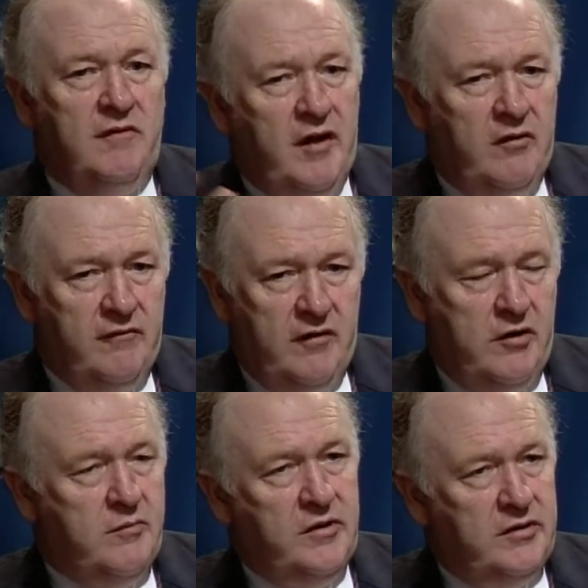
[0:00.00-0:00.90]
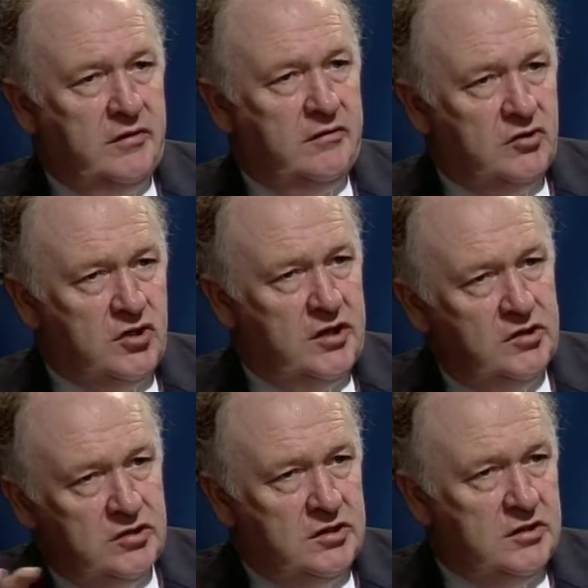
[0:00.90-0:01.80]
our environment and the
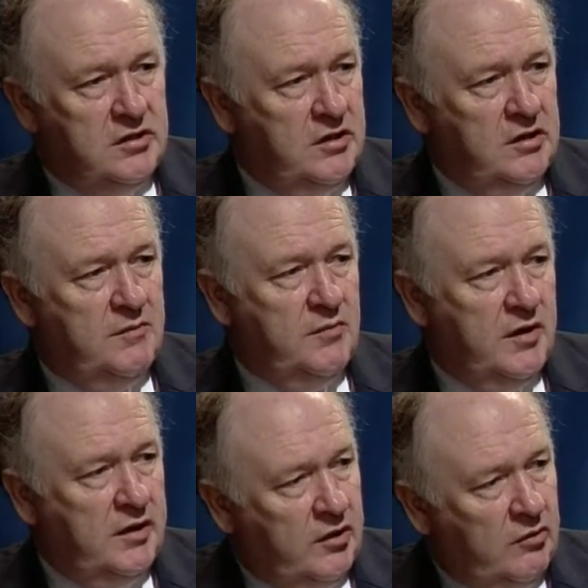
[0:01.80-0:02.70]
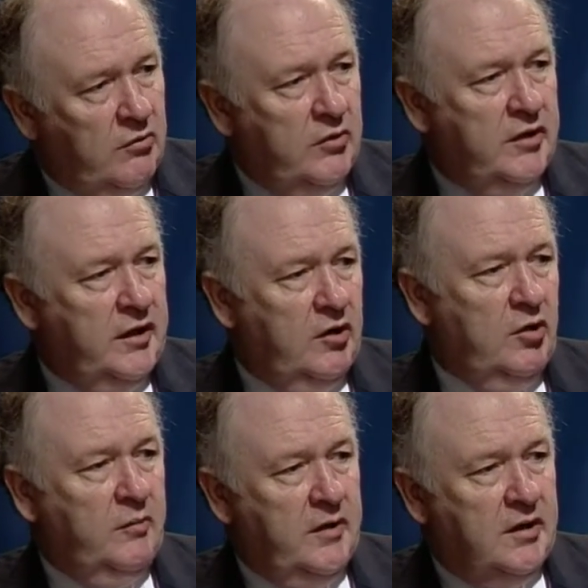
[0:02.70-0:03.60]
changes in the political and
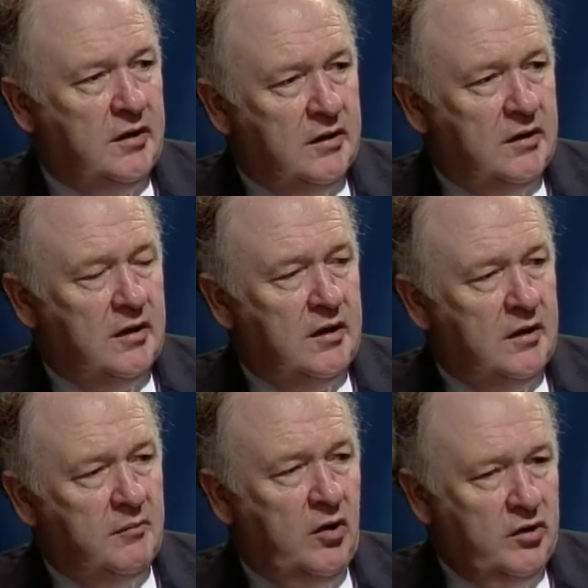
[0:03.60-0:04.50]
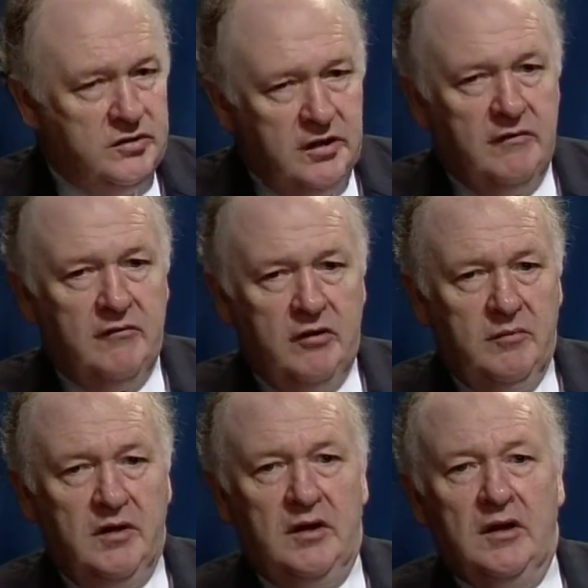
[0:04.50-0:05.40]
economic and policy
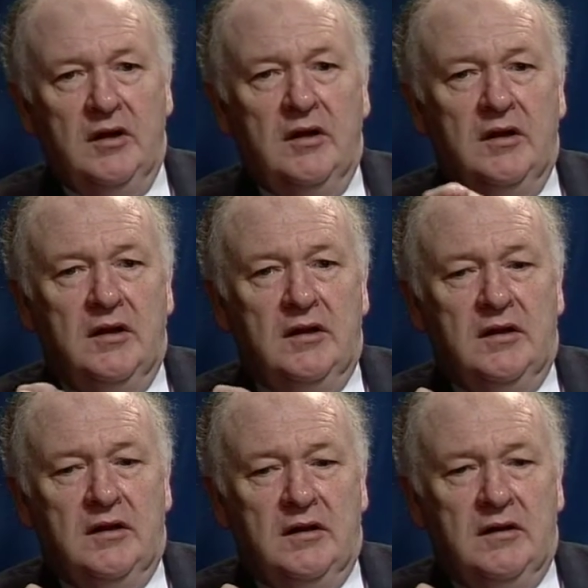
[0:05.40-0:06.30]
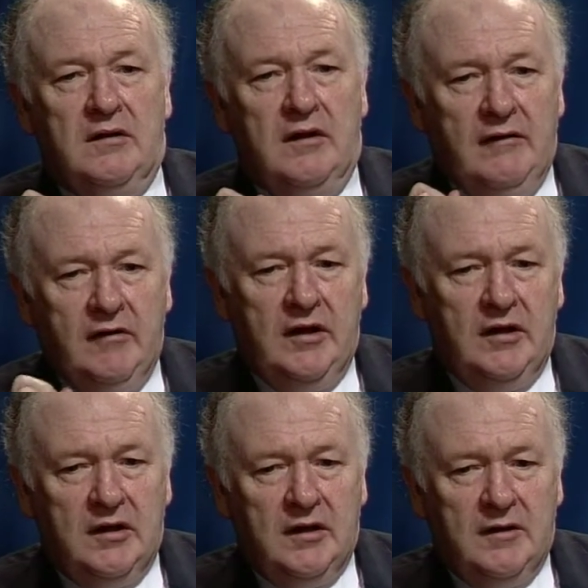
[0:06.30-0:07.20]
environment,
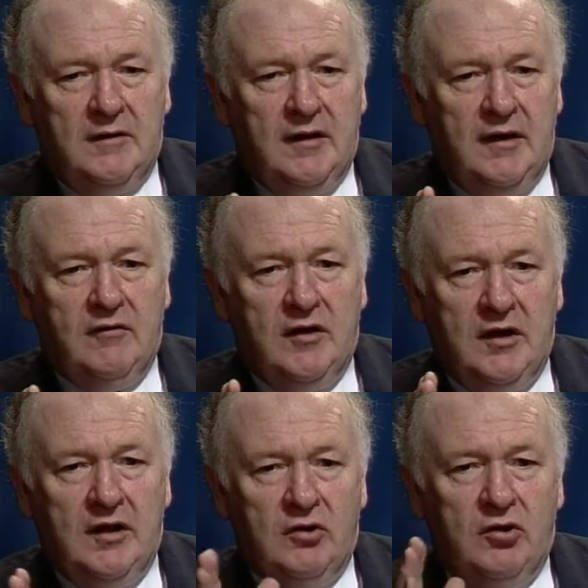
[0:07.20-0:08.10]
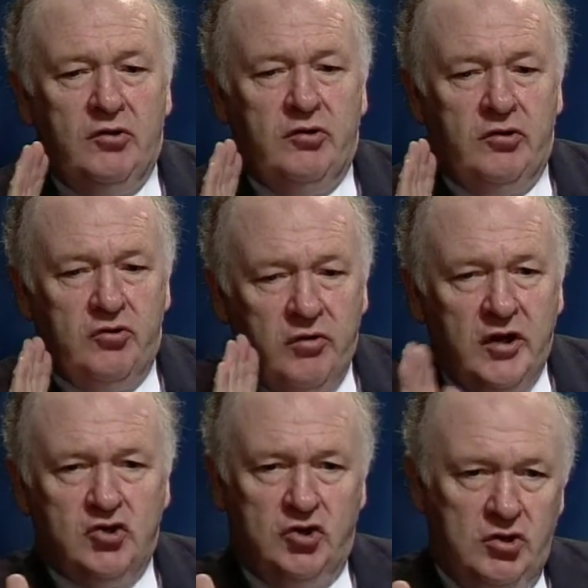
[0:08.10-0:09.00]
having a handle on the
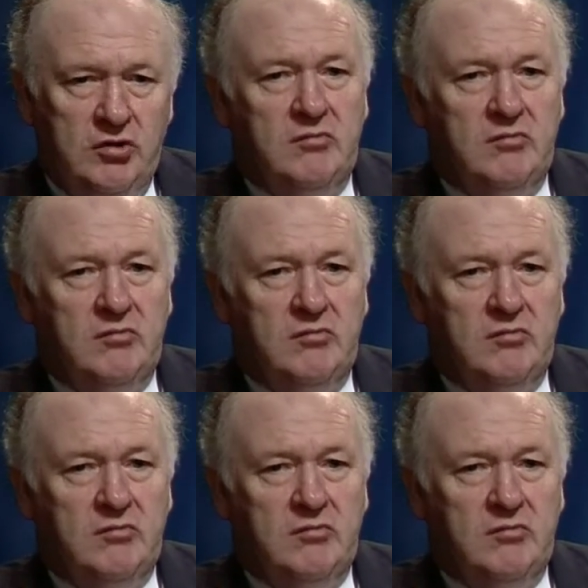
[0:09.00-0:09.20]
direction